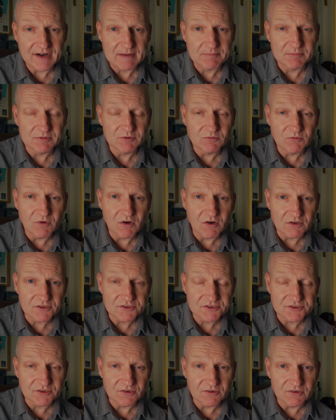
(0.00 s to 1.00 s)
Apple
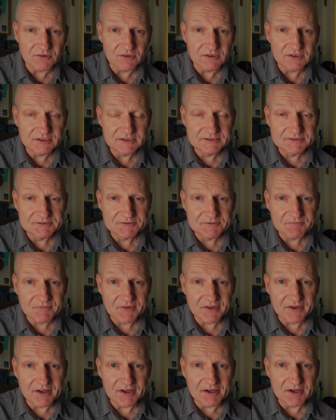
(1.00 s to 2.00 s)
Watch or
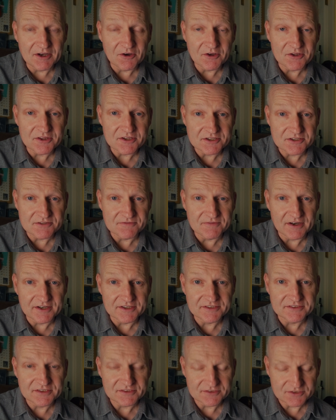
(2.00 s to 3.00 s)
other
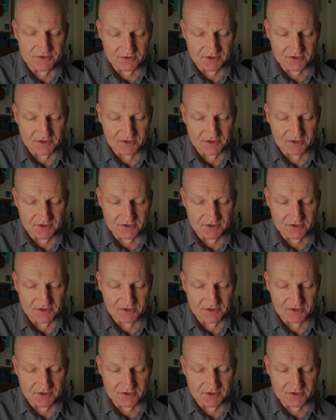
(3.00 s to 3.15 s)
devices.